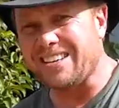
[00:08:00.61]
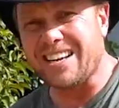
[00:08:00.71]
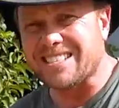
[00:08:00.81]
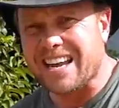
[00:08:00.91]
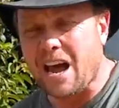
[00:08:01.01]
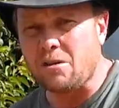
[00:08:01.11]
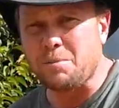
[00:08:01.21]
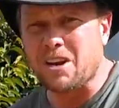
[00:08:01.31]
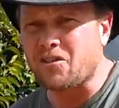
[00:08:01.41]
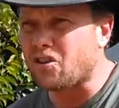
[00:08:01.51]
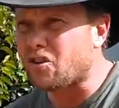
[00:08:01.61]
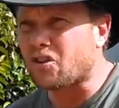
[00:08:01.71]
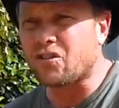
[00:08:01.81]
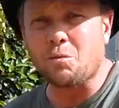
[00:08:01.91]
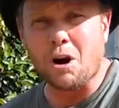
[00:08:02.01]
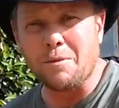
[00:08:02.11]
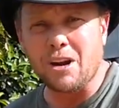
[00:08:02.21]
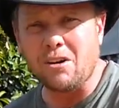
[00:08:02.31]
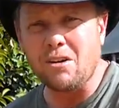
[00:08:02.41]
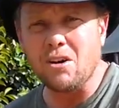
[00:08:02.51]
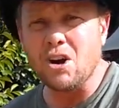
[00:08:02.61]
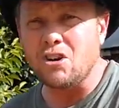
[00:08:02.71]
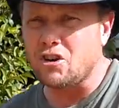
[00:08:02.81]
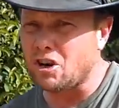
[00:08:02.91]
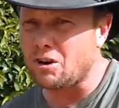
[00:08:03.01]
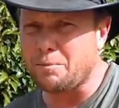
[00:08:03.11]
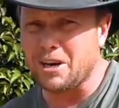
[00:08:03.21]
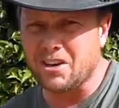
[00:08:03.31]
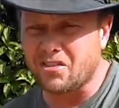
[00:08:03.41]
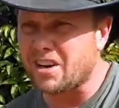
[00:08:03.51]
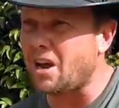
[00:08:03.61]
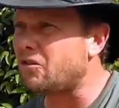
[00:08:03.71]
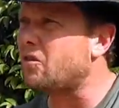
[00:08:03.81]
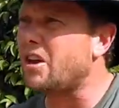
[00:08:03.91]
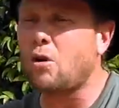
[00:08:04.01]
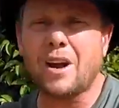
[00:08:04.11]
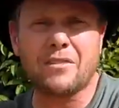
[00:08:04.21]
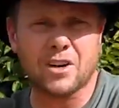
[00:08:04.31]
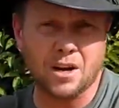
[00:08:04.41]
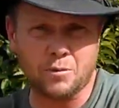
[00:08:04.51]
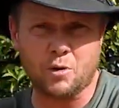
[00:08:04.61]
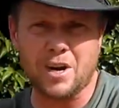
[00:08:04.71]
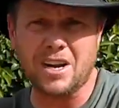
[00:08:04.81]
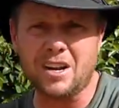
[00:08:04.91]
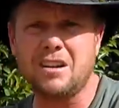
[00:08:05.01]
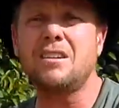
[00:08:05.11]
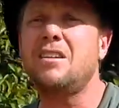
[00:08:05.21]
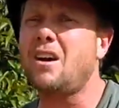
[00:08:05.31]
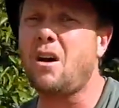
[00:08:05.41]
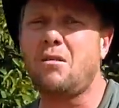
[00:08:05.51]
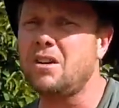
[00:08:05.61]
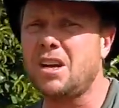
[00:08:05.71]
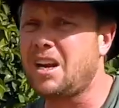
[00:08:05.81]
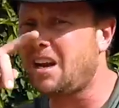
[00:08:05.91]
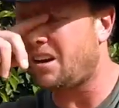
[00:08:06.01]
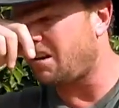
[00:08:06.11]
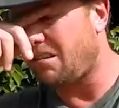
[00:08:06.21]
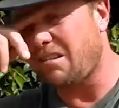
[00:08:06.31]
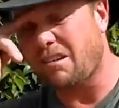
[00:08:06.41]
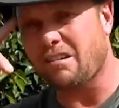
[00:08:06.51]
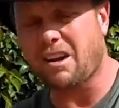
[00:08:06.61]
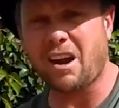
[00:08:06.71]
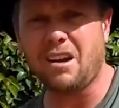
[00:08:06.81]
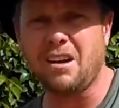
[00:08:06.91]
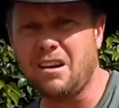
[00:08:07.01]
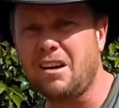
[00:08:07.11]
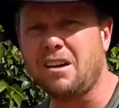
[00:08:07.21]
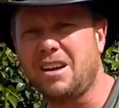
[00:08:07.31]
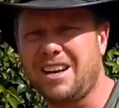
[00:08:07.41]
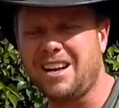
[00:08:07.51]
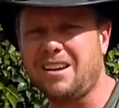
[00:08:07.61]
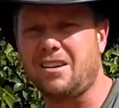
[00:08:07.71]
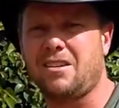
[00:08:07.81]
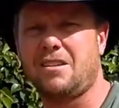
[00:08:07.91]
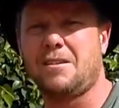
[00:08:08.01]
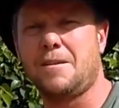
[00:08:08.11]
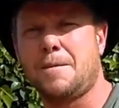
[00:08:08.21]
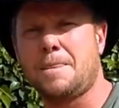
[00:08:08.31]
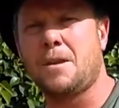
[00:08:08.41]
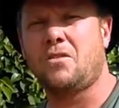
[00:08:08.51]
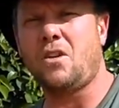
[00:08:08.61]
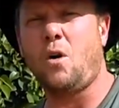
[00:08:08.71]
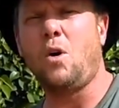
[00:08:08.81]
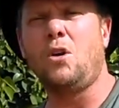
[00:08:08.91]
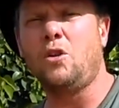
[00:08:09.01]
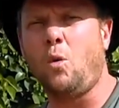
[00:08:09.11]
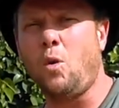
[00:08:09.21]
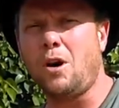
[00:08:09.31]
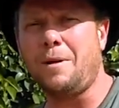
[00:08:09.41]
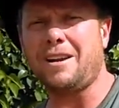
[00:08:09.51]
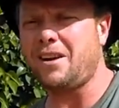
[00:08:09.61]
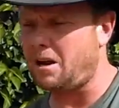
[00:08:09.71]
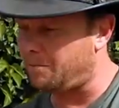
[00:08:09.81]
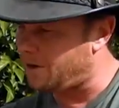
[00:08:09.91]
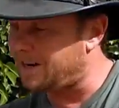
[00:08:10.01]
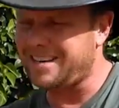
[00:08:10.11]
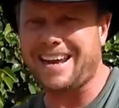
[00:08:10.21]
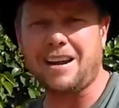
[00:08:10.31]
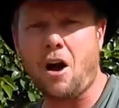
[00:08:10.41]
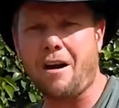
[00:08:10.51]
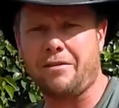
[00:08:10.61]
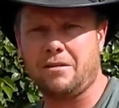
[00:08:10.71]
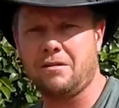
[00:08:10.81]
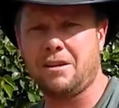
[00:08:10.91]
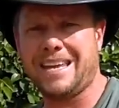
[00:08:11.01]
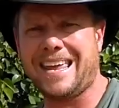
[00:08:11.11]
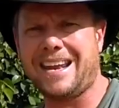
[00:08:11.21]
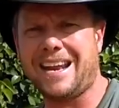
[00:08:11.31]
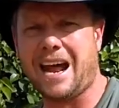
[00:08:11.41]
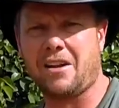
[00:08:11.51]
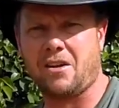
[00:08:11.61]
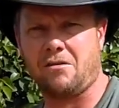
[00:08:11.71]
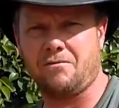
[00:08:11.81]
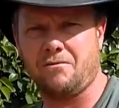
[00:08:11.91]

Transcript: a discount because you took the smart meter? Did you get a big discount so they don't have to come and read it? No, you didn't. Okay? You didn't. So don't worry about telling them Take it off. Get it out of there.